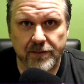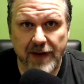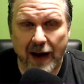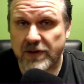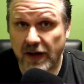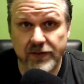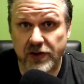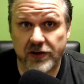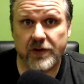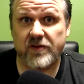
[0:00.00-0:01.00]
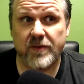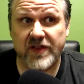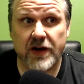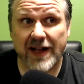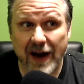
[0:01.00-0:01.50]
I would love to cook Christmas
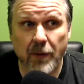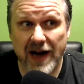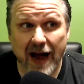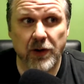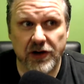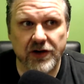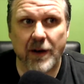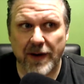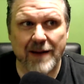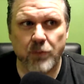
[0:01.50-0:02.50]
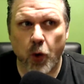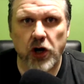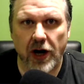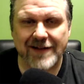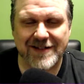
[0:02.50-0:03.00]
dinner. Like I want to cook. I want to get more,
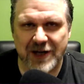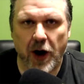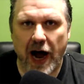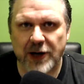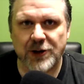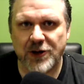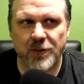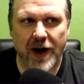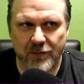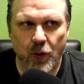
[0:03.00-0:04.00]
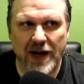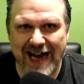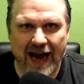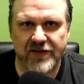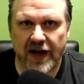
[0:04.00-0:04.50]
iron cookware. I have one
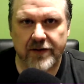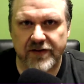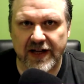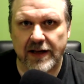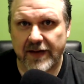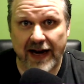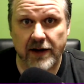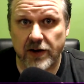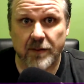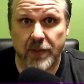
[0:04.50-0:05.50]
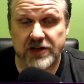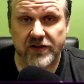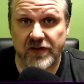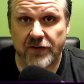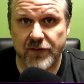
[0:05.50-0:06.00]
cast iron skillet that I can cook a bunch of
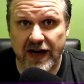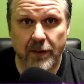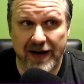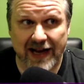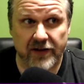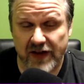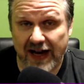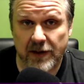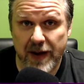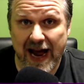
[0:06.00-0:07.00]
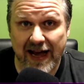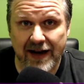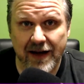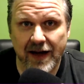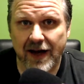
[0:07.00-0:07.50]
stuff in. I want to get a second pan.
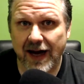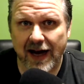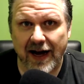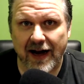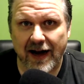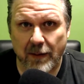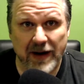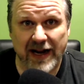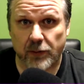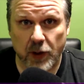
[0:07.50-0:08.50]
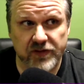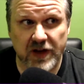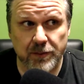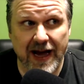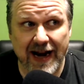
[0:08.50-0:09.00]
I want to get a
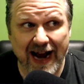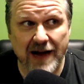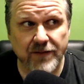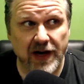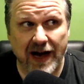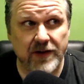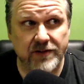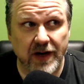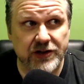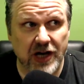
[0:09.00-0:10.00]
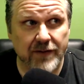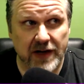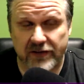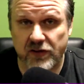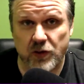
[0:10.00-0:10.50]
roasting pan. I have a Dutch oven.
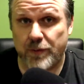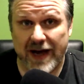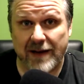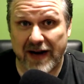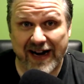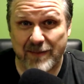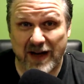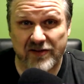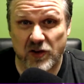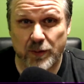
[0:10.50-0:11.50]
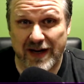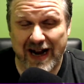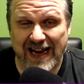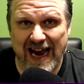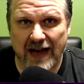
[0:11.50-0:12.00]
It's too big, but I can make soup in it,
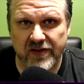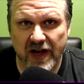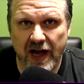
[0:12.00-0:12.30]
I guess.